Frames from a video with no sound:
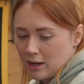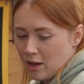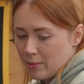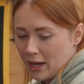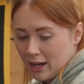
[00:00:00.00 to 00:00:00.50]

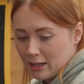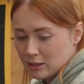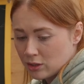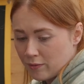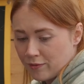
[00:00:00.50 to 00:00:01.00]
Naomi
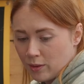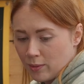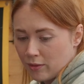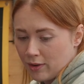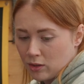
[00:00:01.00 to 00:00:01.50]
Hadley's gone for the
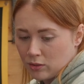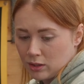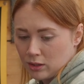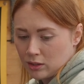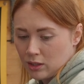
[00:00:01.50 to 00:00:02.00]
world record
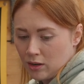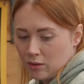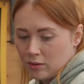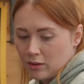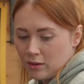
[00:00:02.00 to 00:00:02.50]
in the
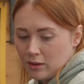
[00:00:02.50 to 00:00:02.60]
stone.